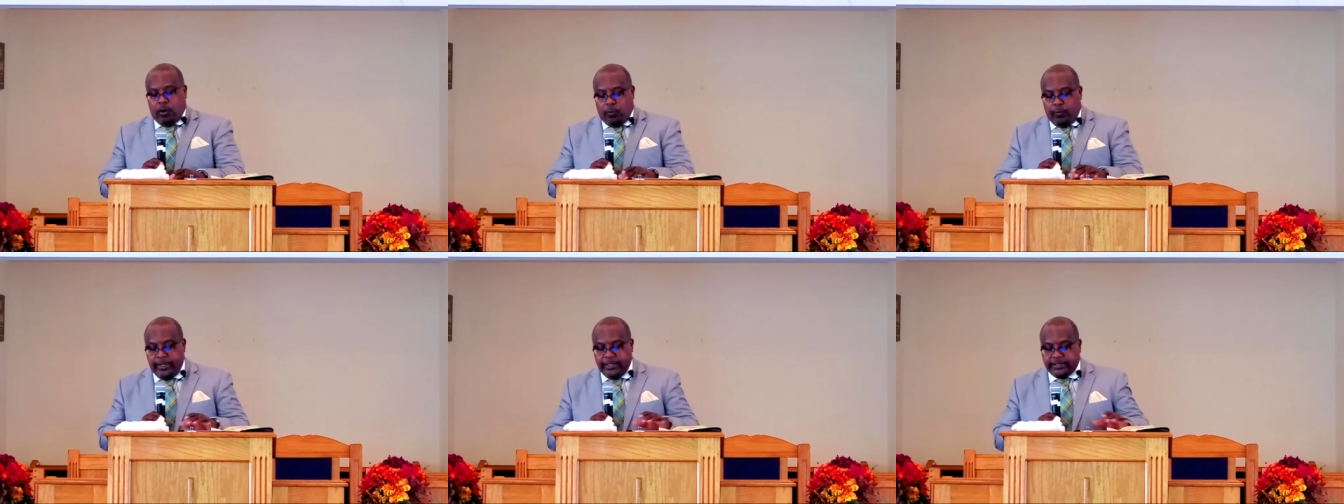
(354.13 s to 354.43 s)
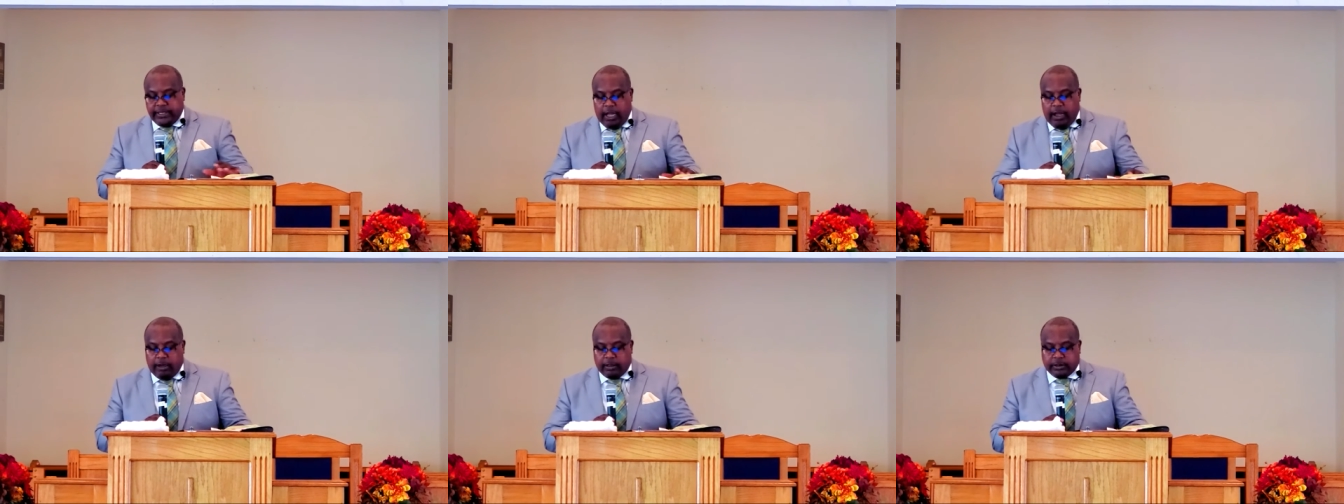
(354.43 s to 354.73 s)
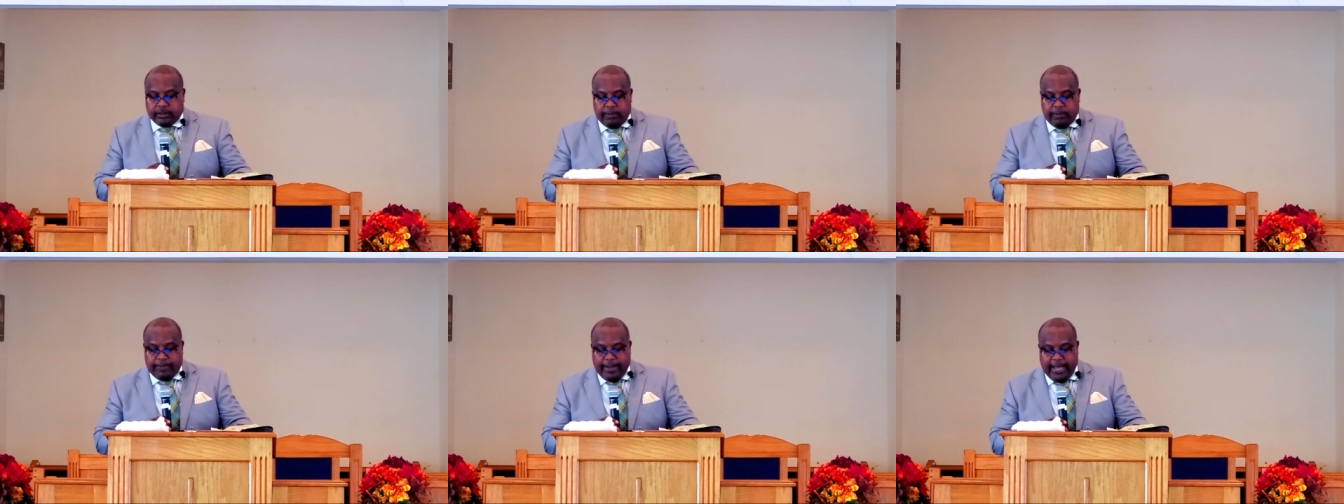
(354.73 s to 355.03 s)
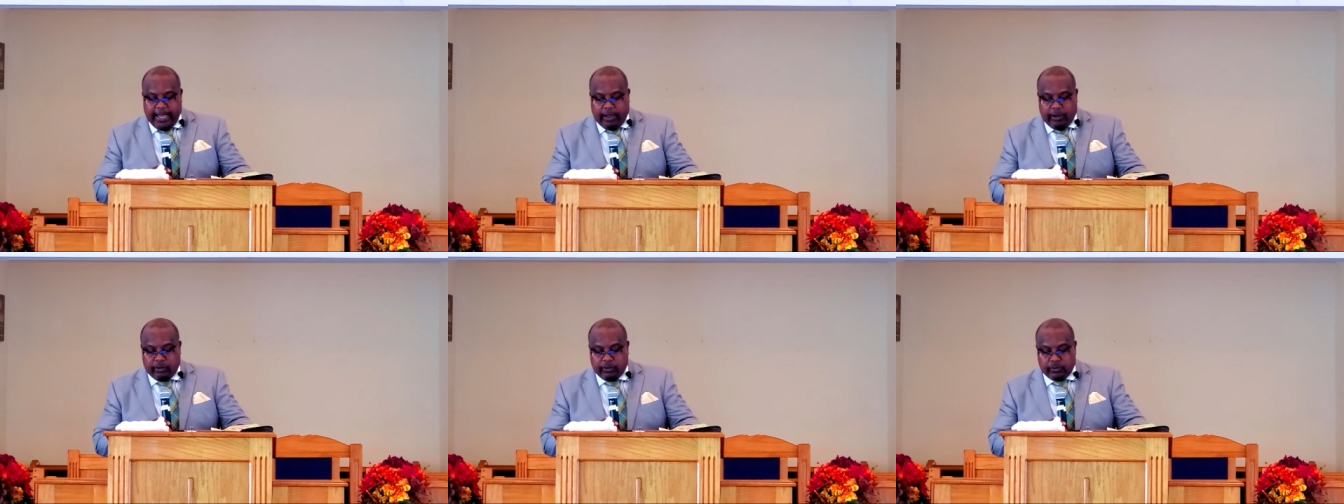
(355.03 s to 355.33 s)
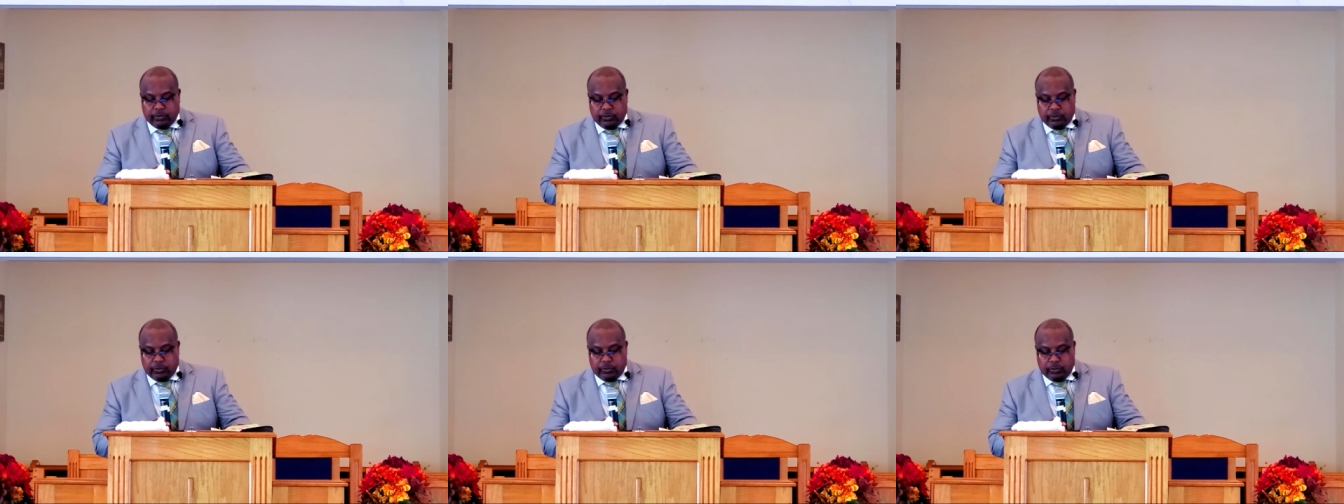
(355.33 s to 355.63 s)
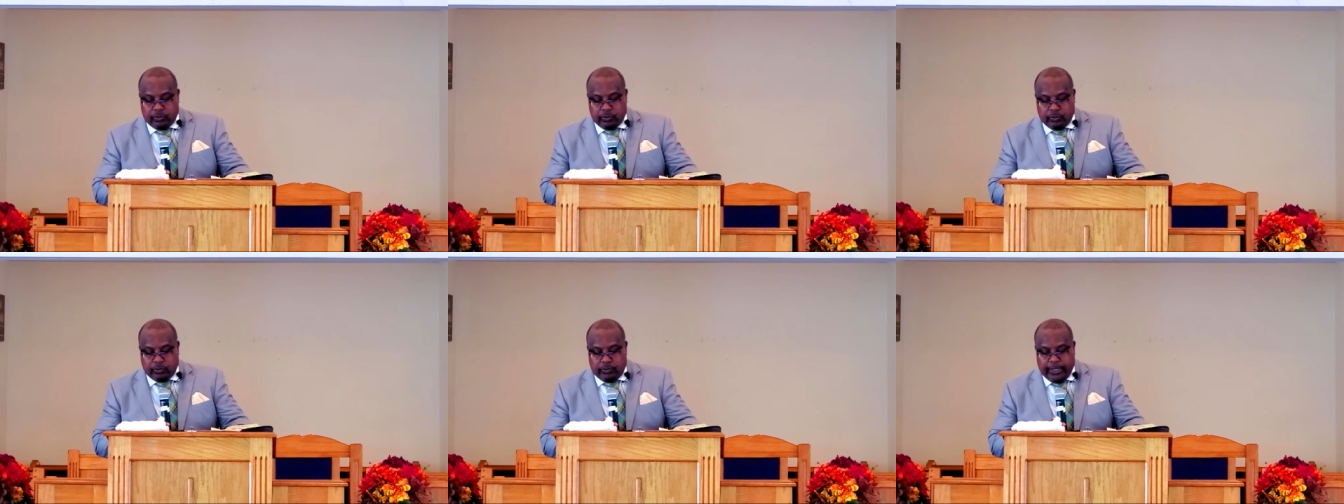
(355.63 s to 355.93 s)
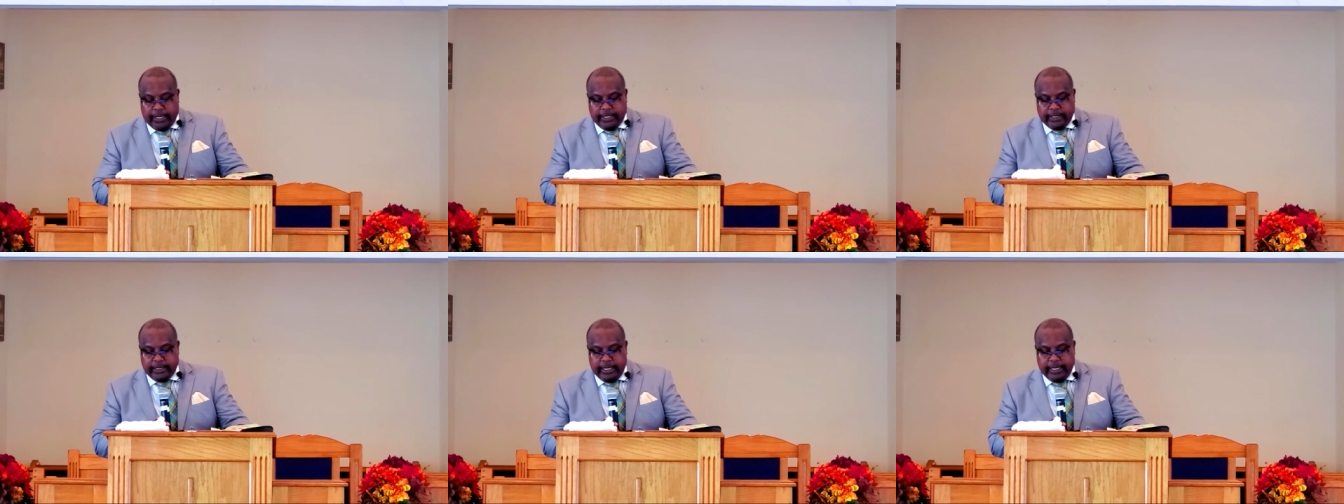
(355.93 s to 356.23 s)
We talked about
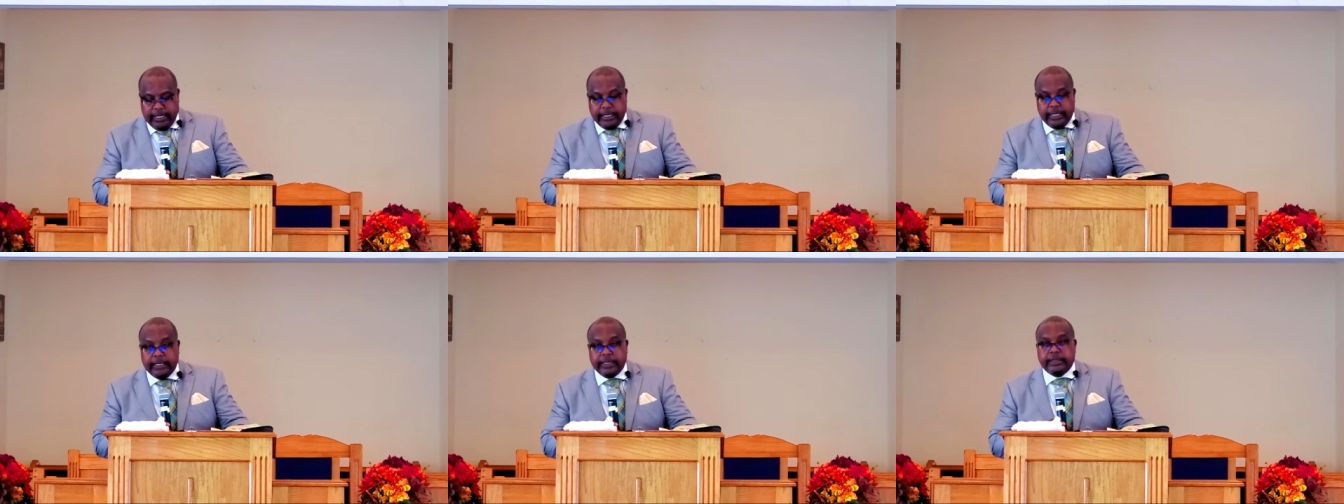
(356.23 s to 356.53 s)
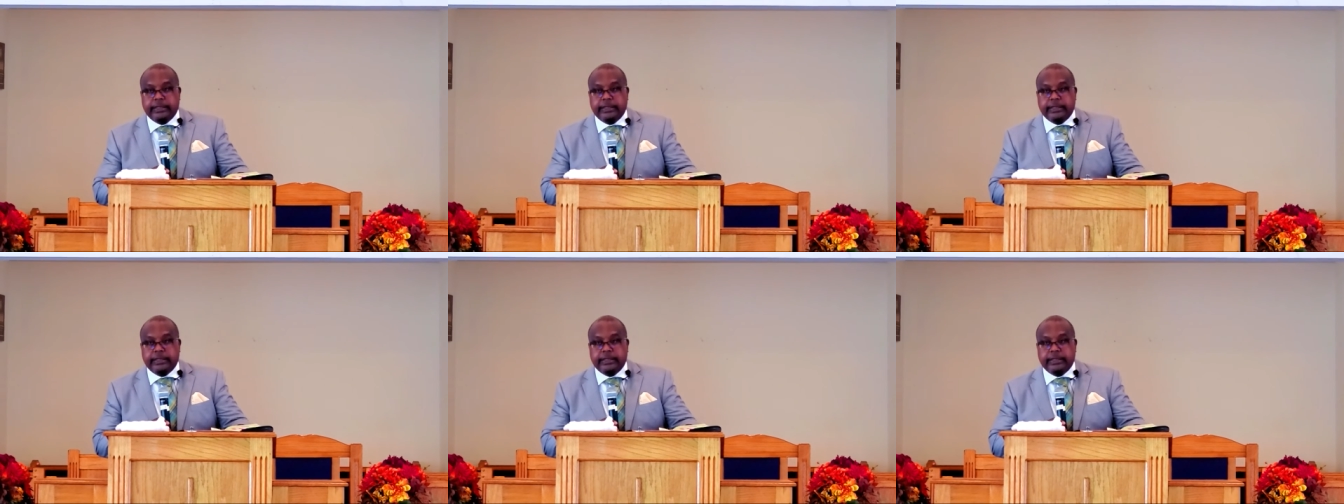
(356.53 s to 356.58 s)
when